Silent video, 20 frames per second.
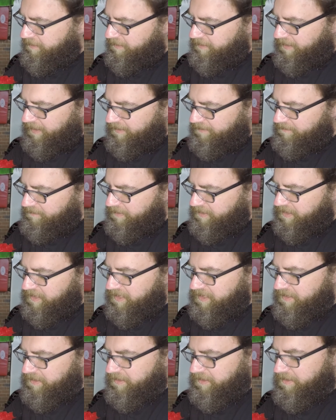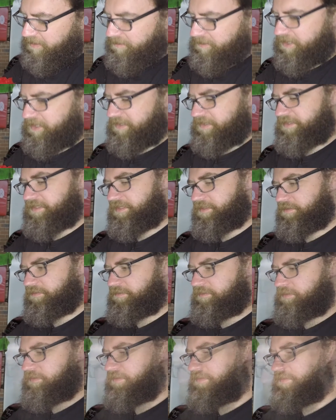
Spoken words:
and the heating element itself.